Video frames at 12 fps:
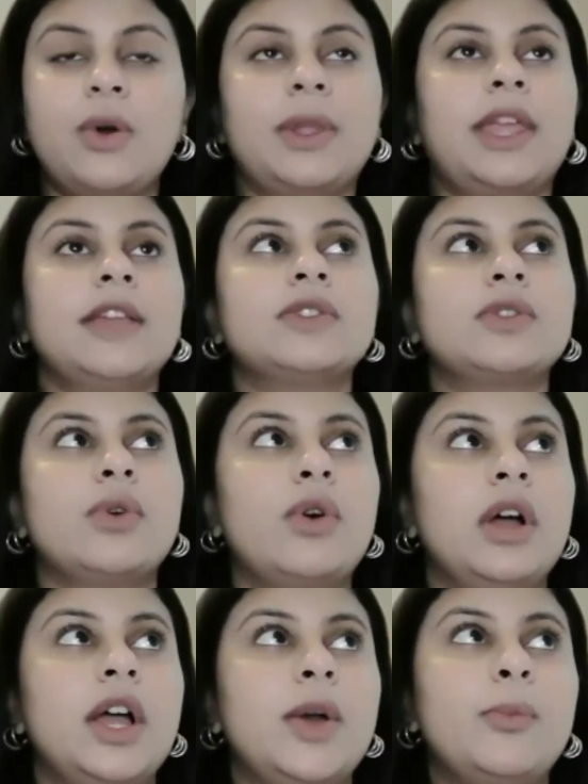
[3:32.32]
Okay,
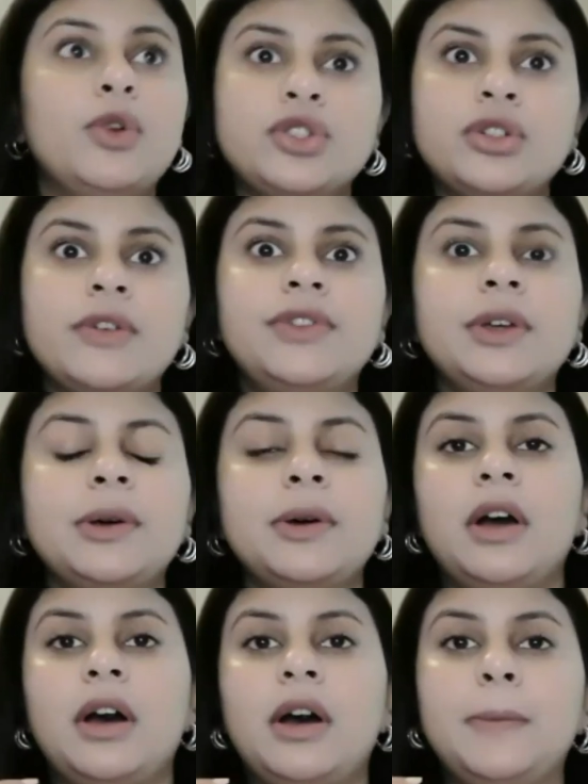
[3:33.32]
so most of
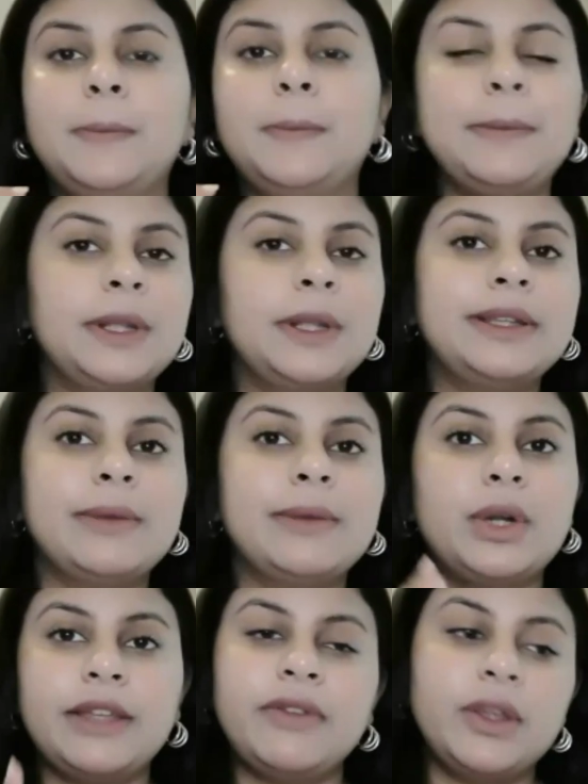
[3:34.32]
the people, they
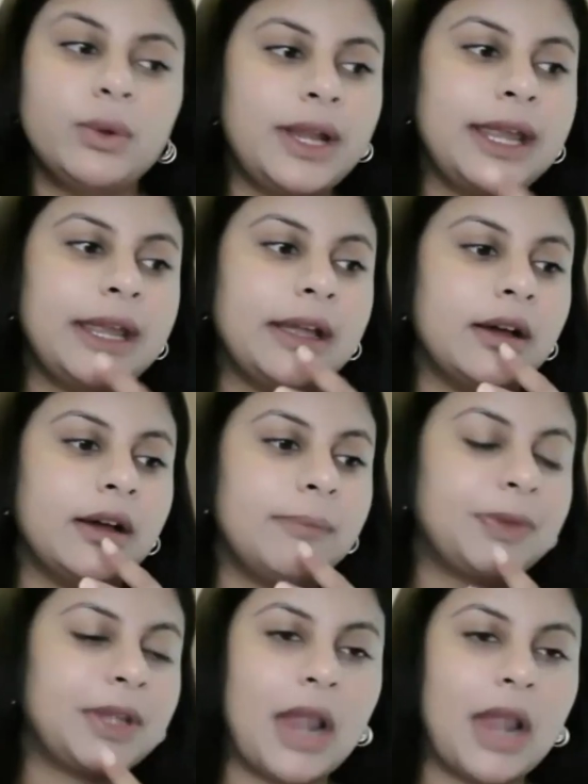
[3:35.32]
would give you like
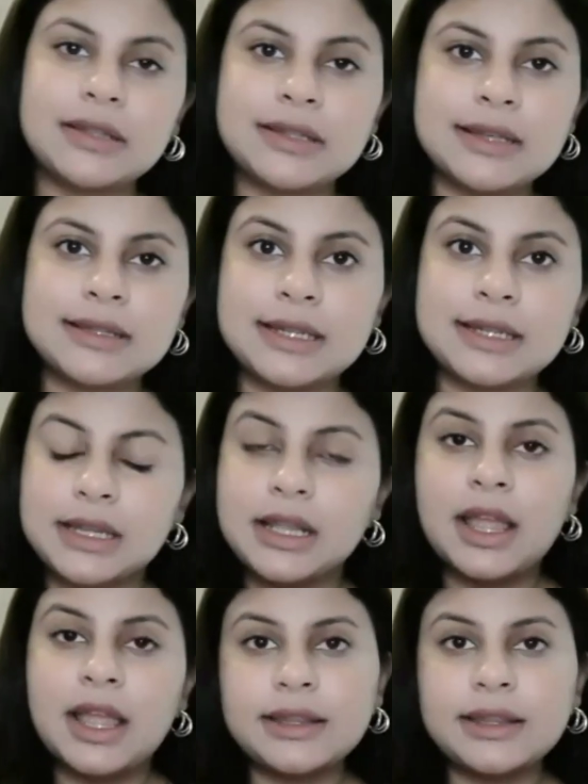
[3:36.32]
classes till
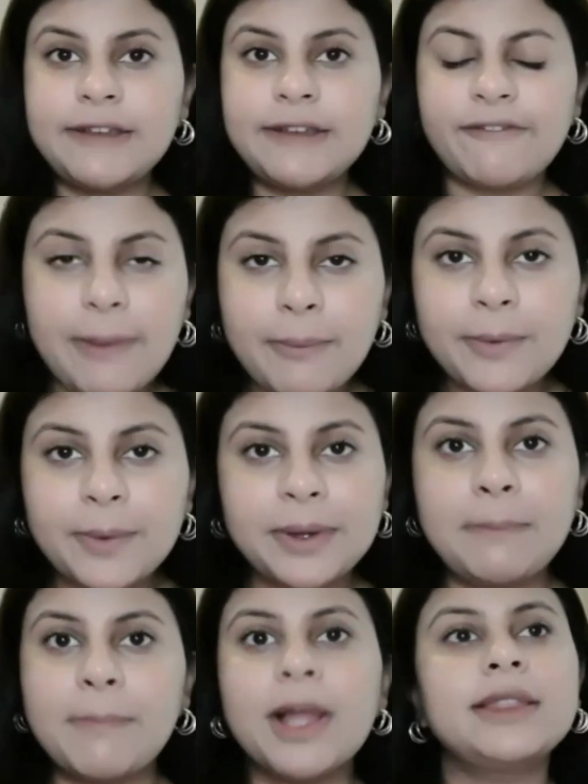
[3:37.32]
the
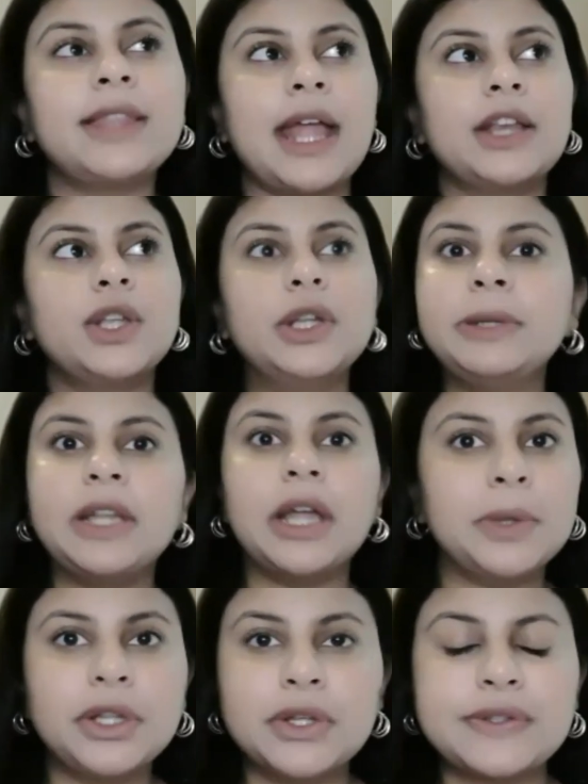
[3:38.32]
February month and you'll be
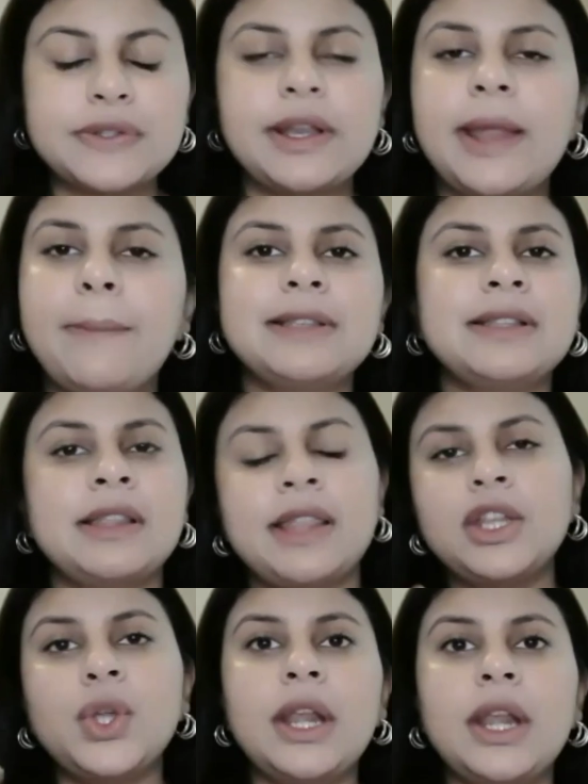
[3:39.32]
done with your syllabus and
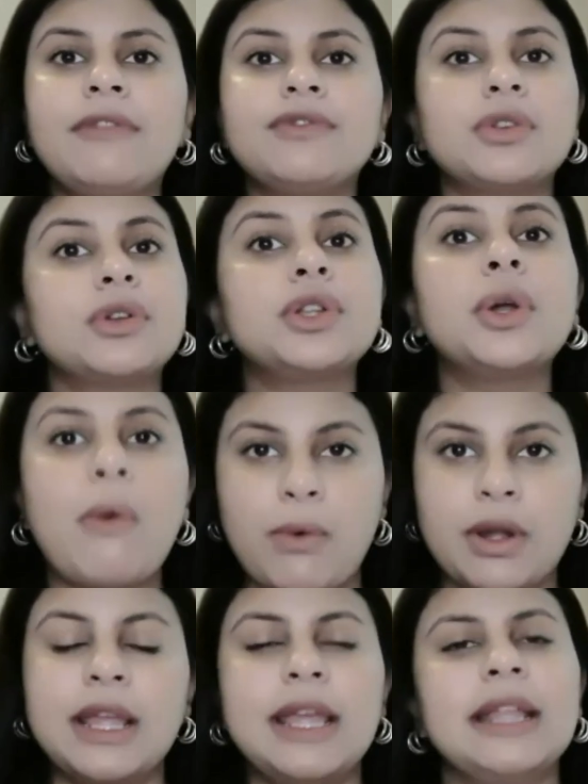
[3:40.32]
then you're left on your own.